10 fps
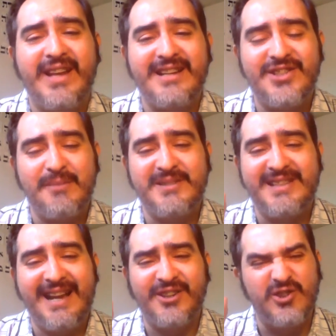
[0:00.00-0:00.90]
Chip's
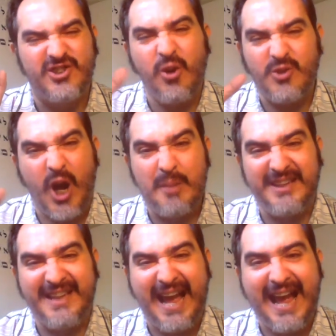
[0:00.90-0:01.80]
dad goes, "Don't call
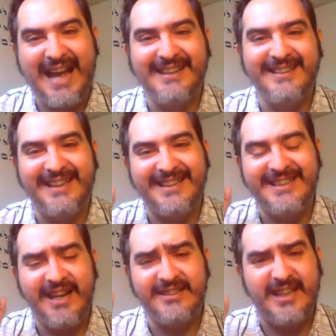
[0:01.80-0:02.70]
me that!" Like, he
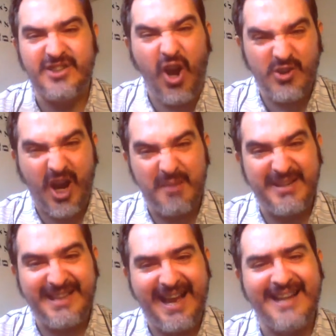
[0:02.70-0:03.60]
yells out, "Don't call
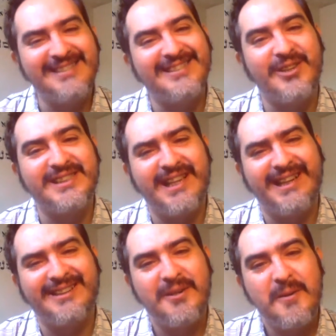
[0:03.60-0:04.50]
me that!" So it's
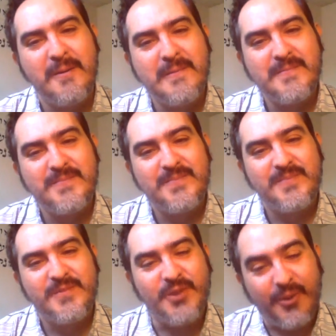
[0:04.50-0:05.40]
like,
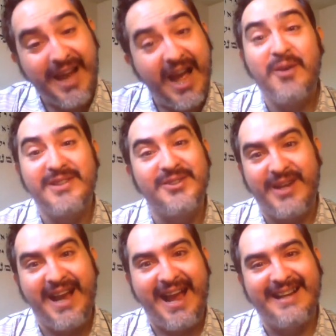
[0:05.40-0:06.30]
so now it's
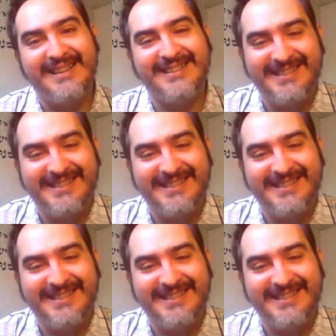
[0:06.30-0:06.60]
okay.